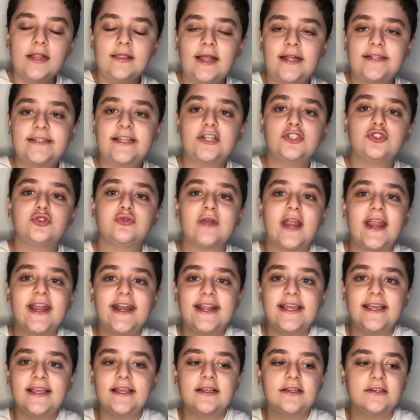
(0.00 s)
Like, that
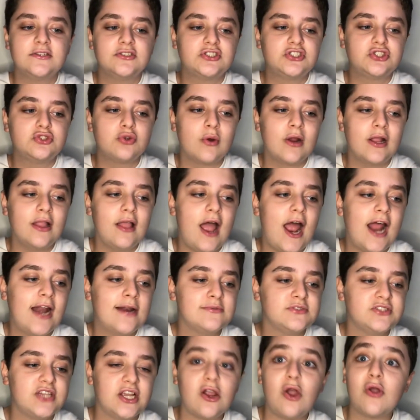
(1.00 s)
training storyline, I
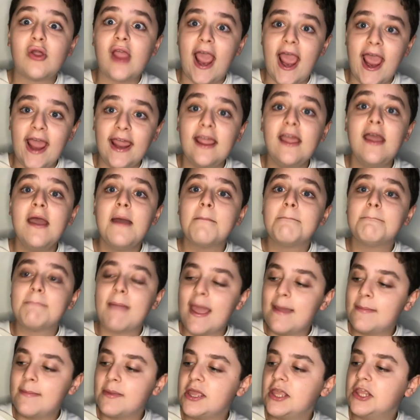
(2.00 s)
was like, okay,
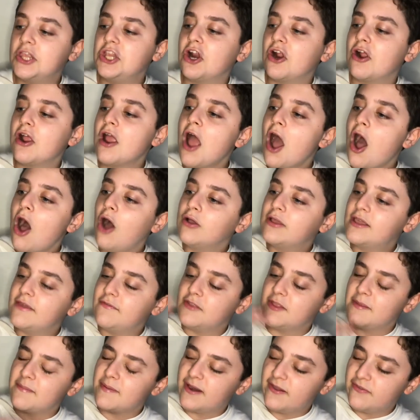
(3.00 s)
maybe, you know, I'll give
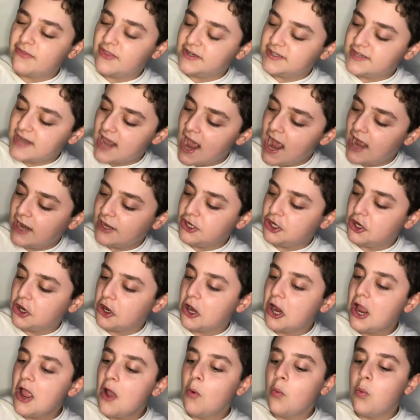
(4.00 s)
it the benefit of the doubt, you know,
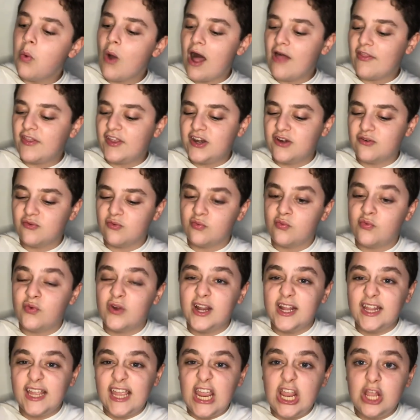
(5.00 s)
while they didn't really
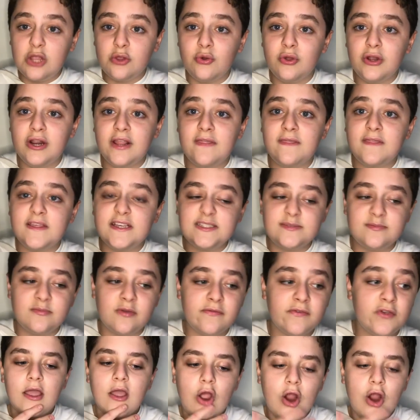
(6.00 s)
really conclude it in this movie.